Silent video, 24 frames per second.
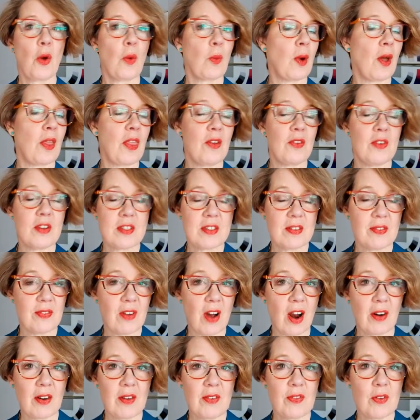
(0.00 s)
whether it's a
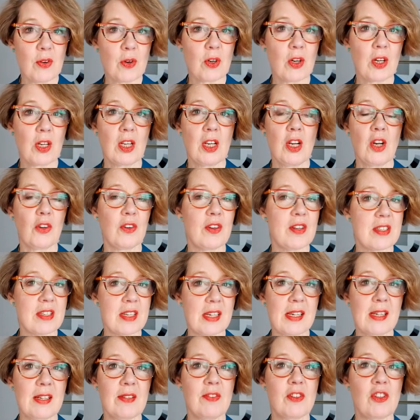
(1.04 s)
varifocal or a
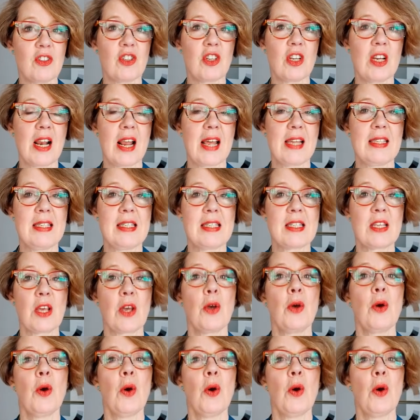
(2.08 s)
single vision lens.